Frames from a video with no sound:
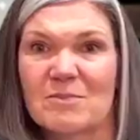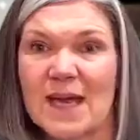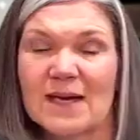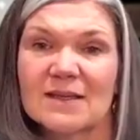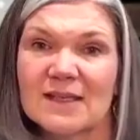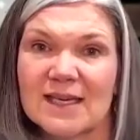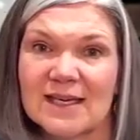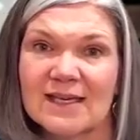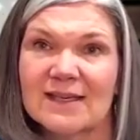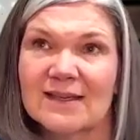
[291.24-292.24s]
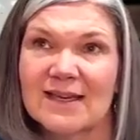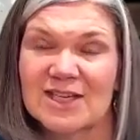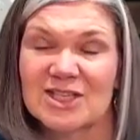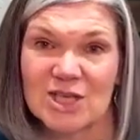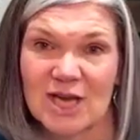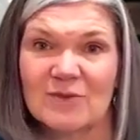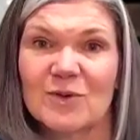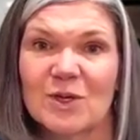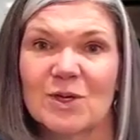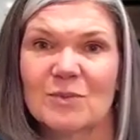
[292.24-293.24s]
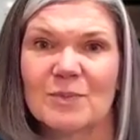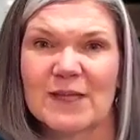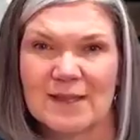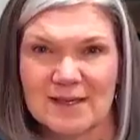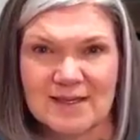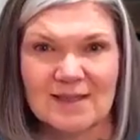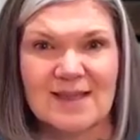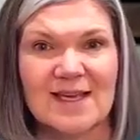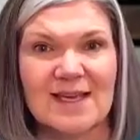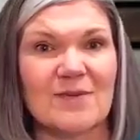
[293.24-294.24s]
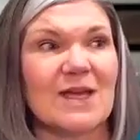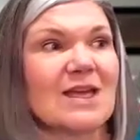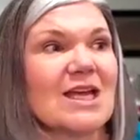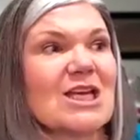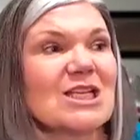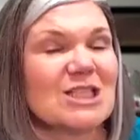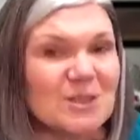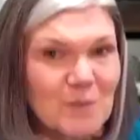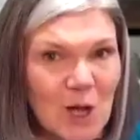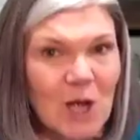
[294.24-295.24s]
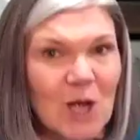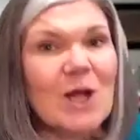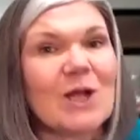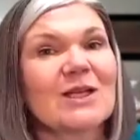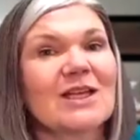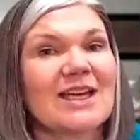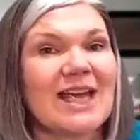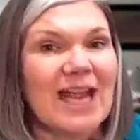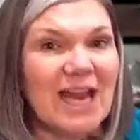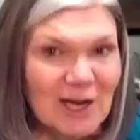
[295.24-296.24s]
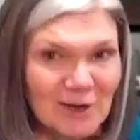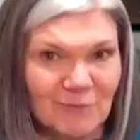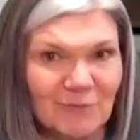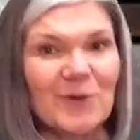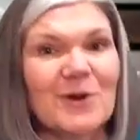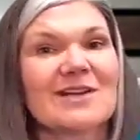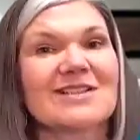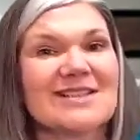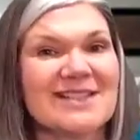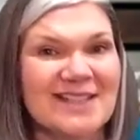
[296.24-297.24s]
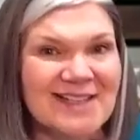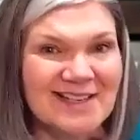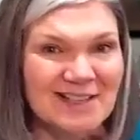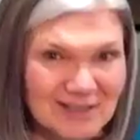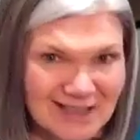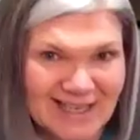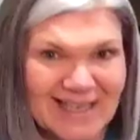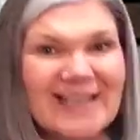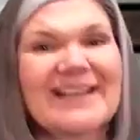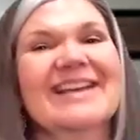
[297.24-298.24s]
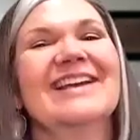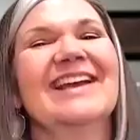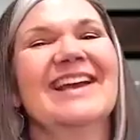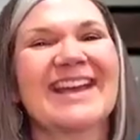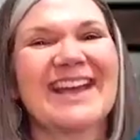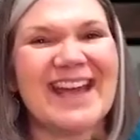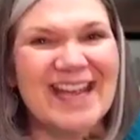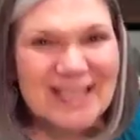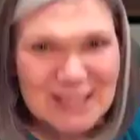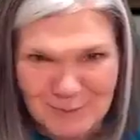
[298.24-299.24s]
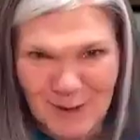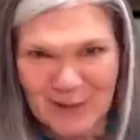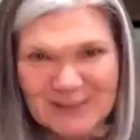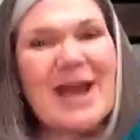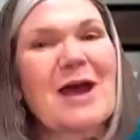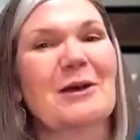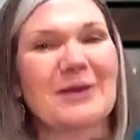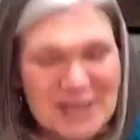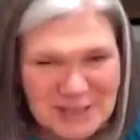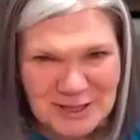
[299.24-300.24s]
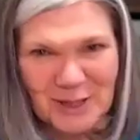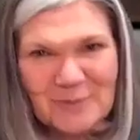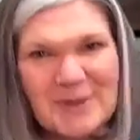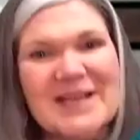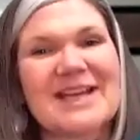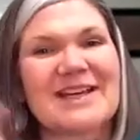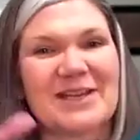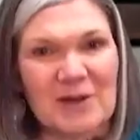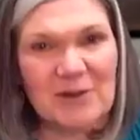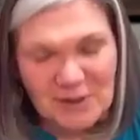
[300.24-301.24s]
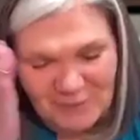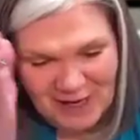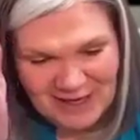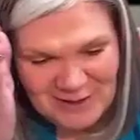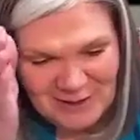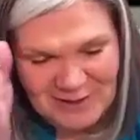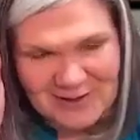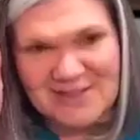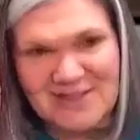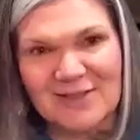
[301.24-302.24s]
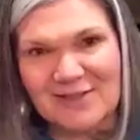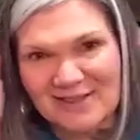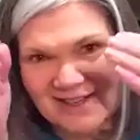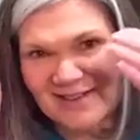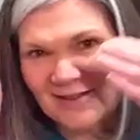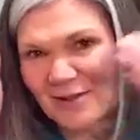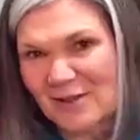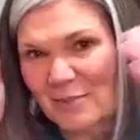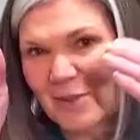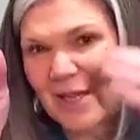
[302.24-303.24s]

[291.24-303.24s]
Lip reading: medically in general, but then to think of a small Air Force clinic in a small town in Germany, their visors or their